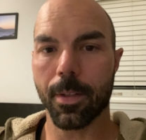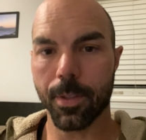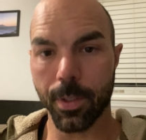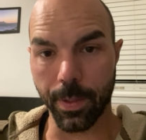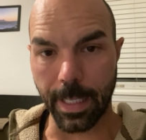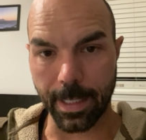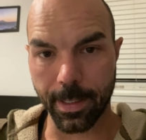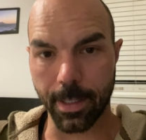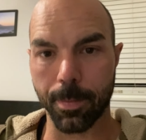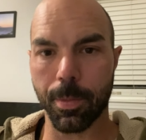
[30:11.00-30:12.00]
So that's
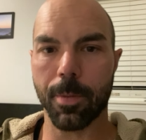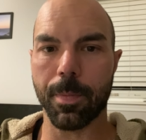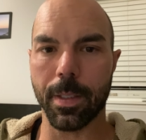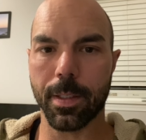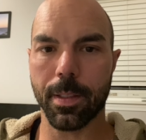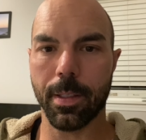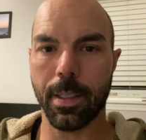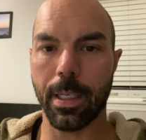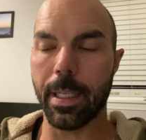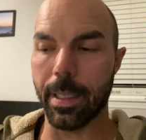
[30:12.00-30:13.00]
his purpose.
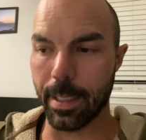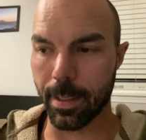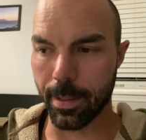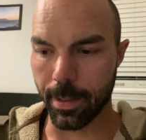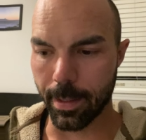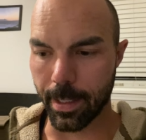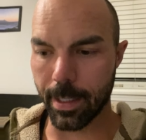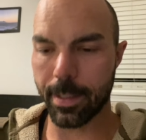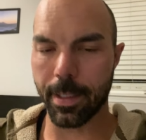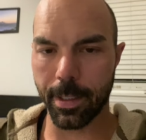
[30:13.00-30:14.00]
And
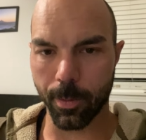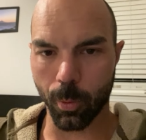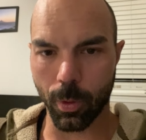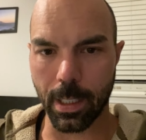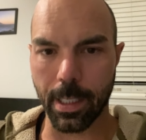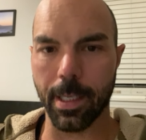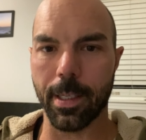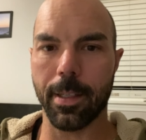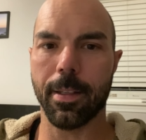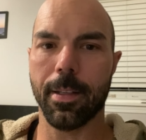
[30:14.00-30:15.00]
this is
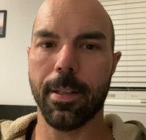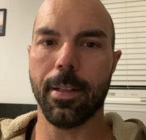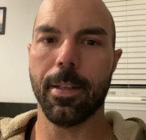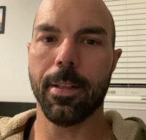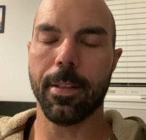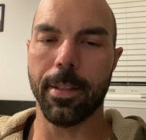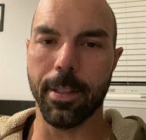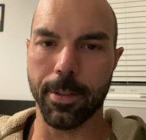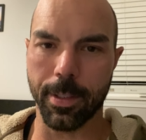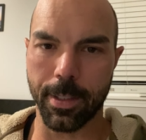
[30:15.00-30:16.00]
why
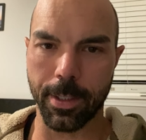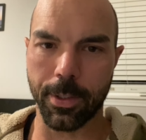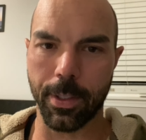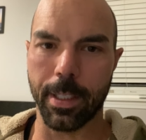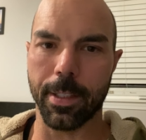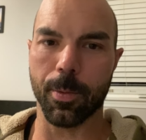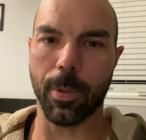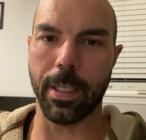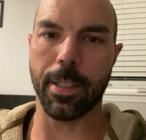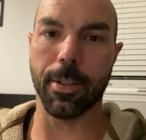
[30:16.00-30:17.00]
there's a such thing as
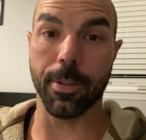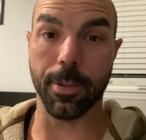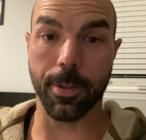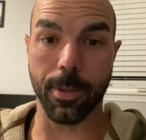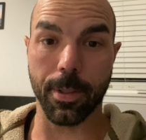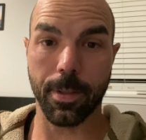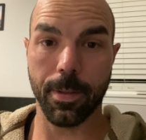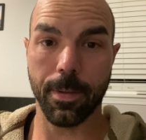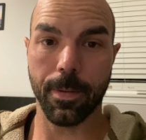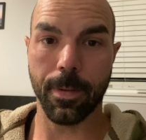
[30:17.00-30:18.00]
waiting on the Lord.
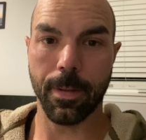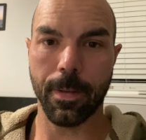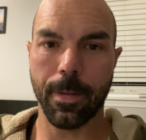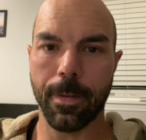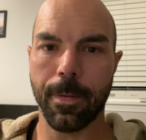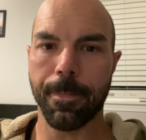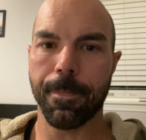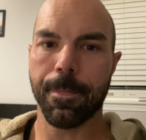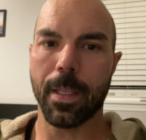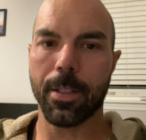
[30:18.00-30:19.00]

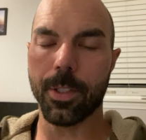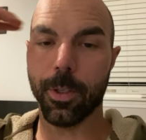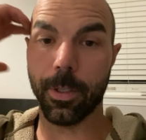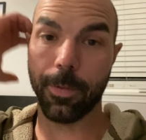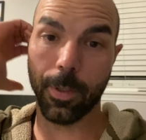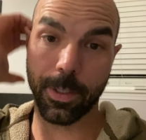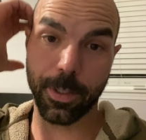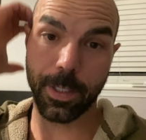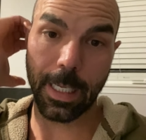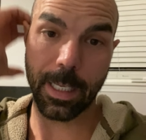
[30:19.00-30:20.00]
So if you
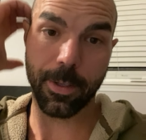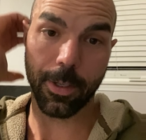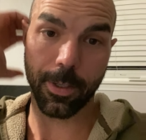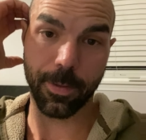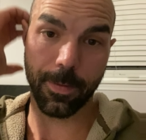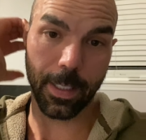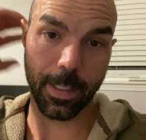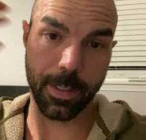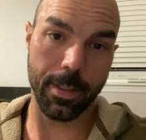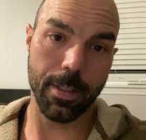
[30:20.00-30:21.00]
understand all of
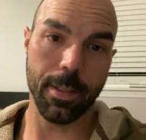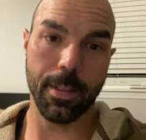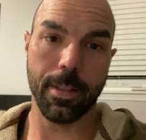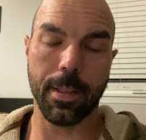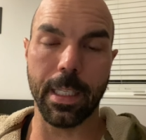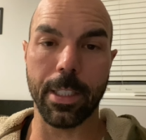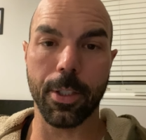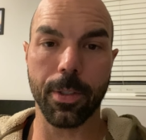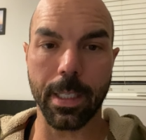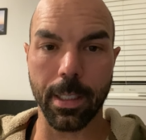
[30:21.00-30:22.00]
this, then
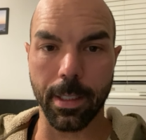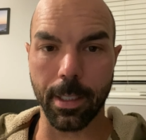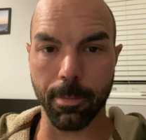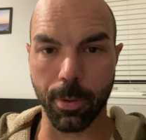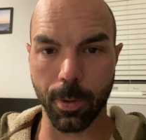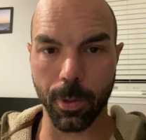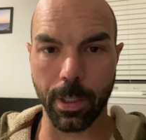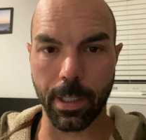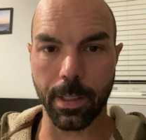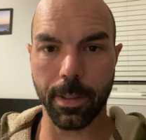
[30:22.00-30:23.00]
you can
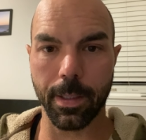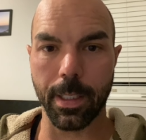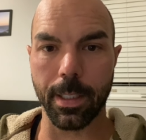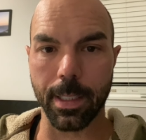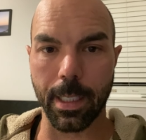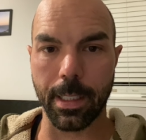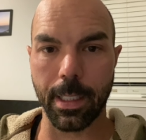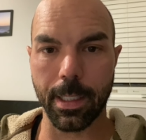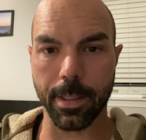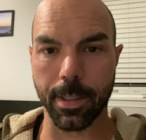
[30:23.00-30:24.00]
employ these
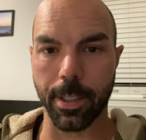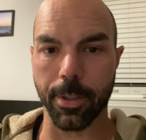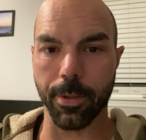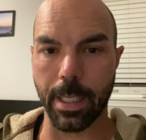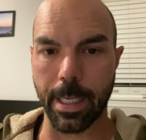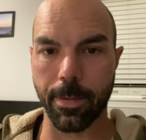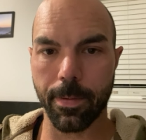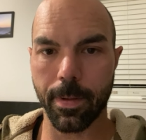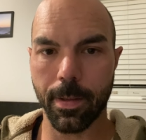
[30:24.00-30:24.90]
ideas in your life